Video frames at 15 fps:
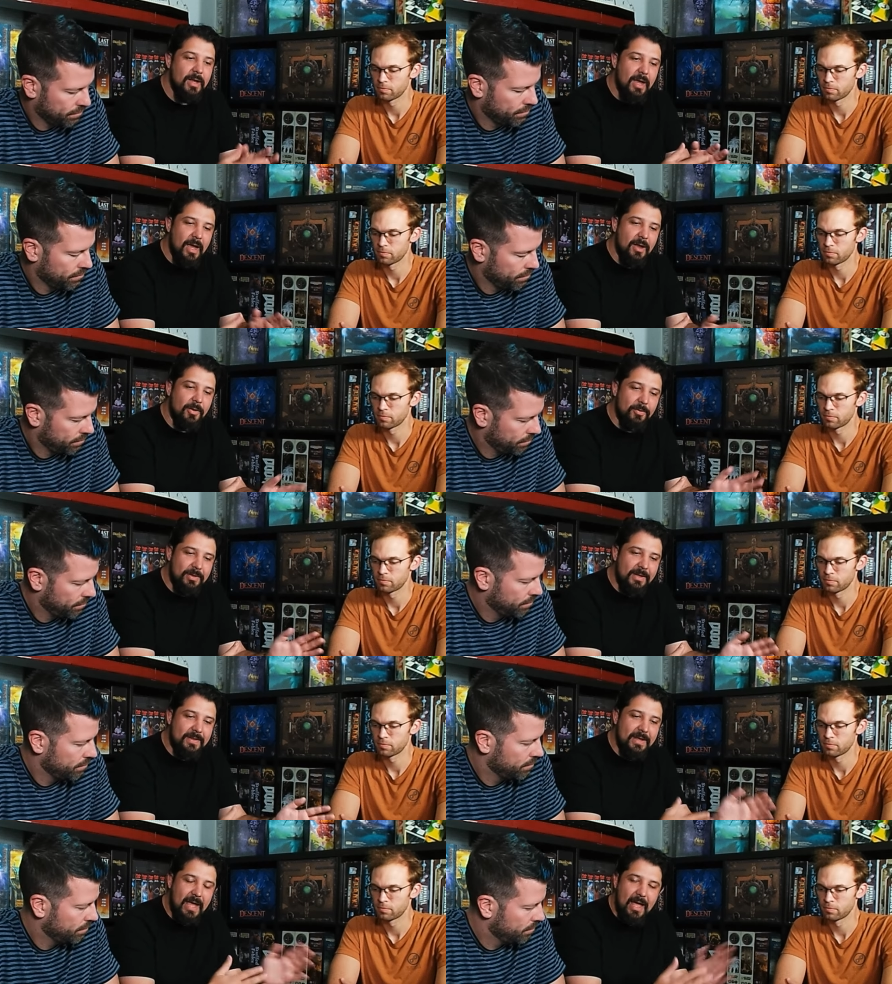Speaker 1: And only
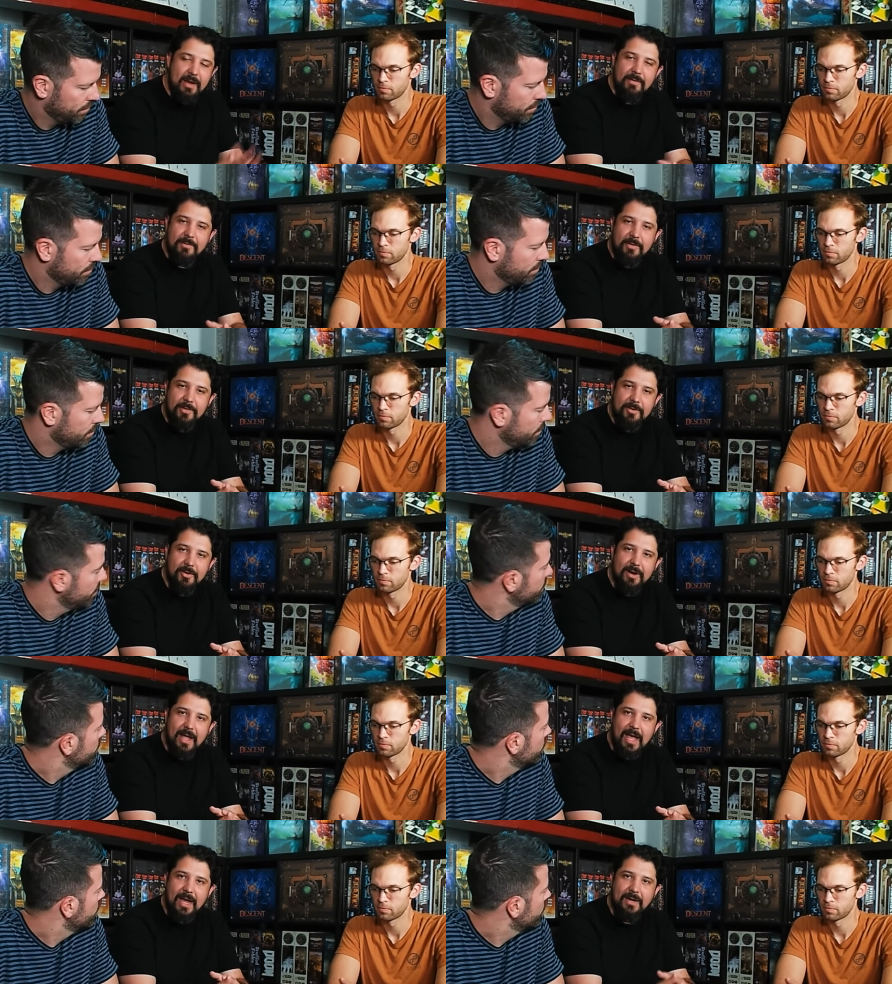at the end of the third
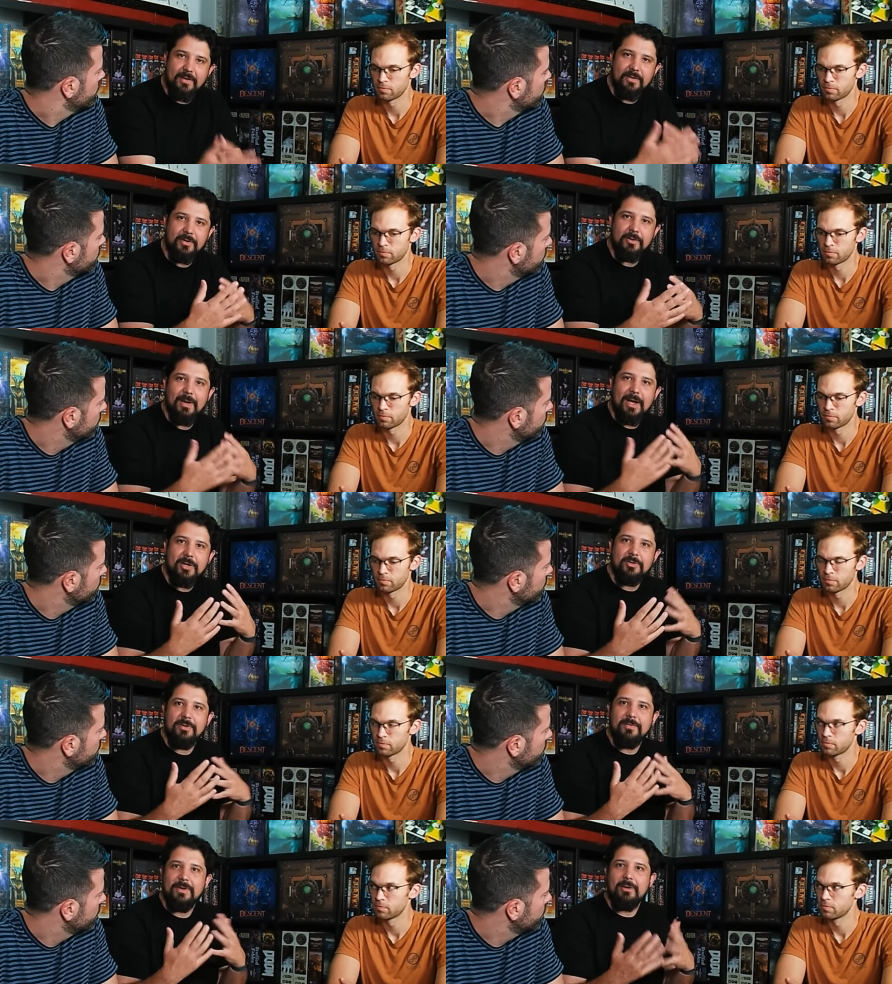act do you
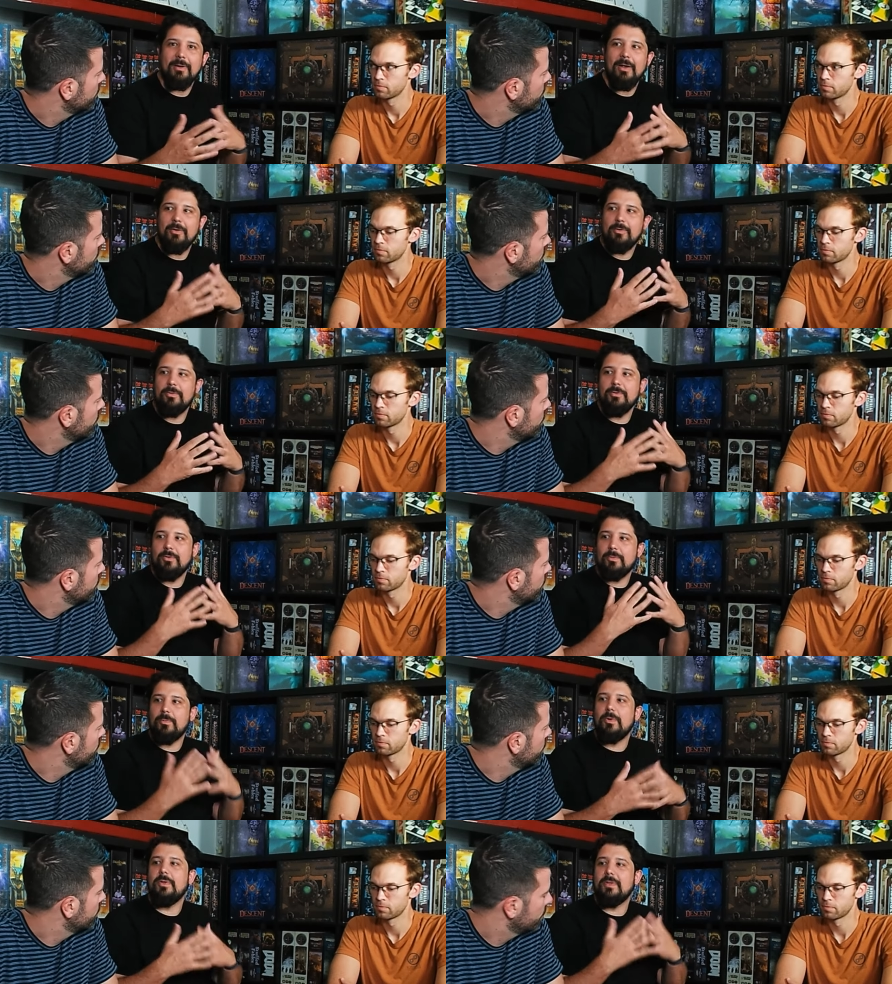actually figure out who's
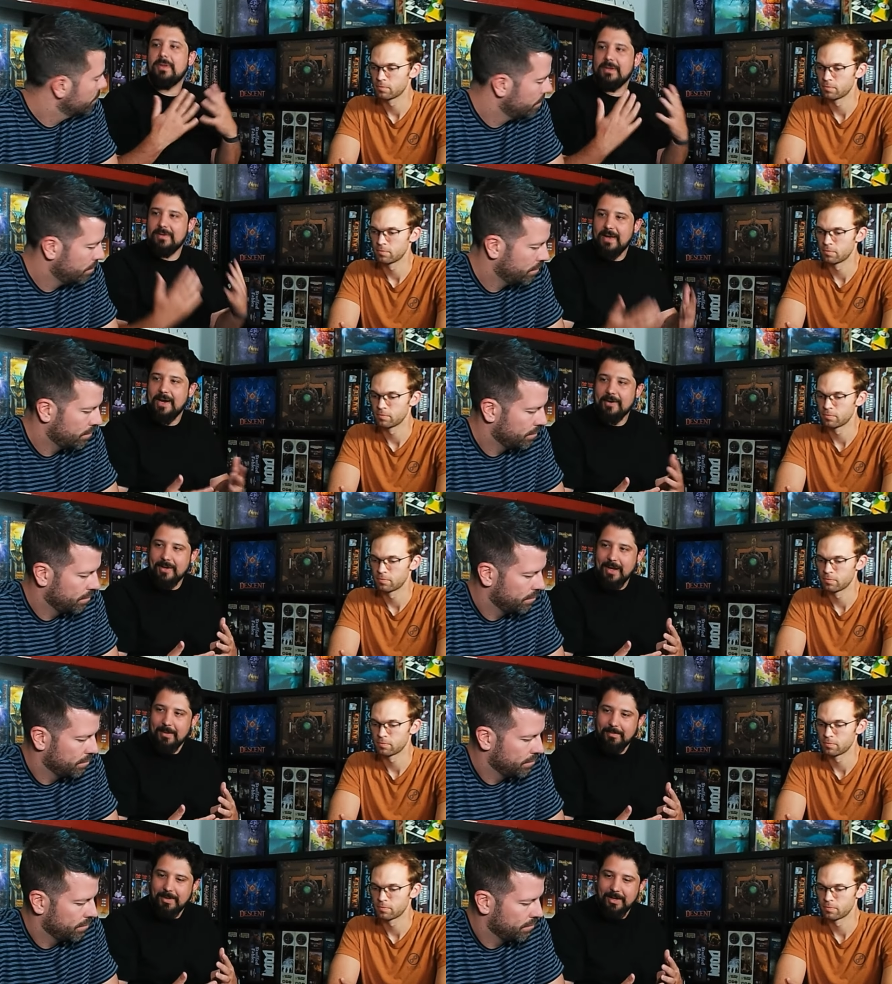won the entire
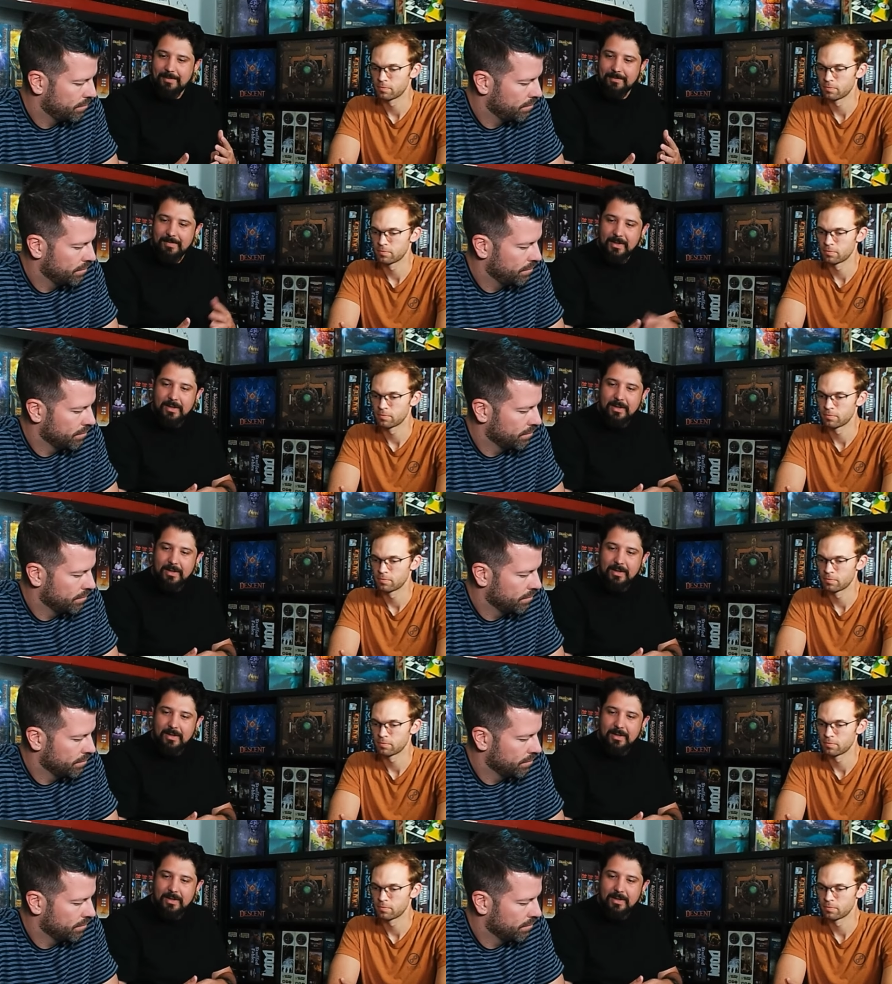campaign.